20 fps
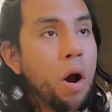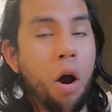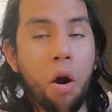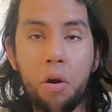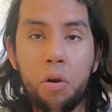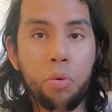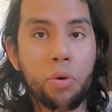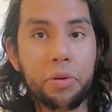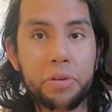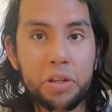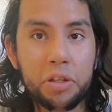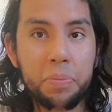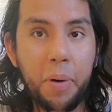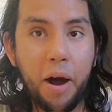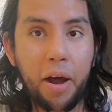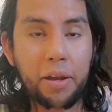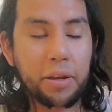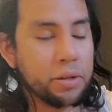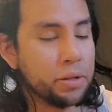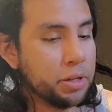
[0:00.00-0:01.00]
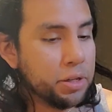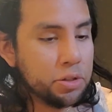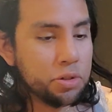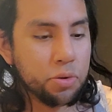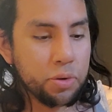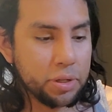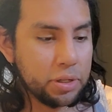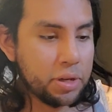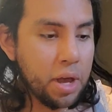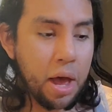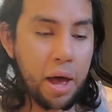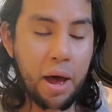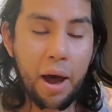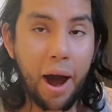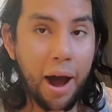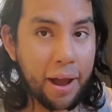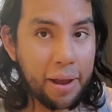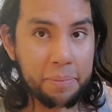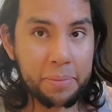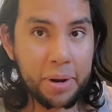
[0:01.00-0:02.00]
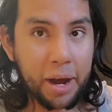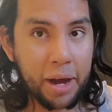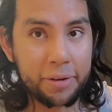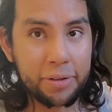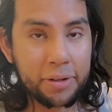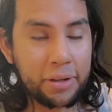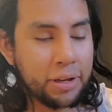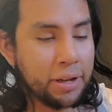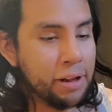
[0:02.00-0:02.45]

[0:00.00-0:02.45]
Ari Realty's buying. He's doing this. I am not.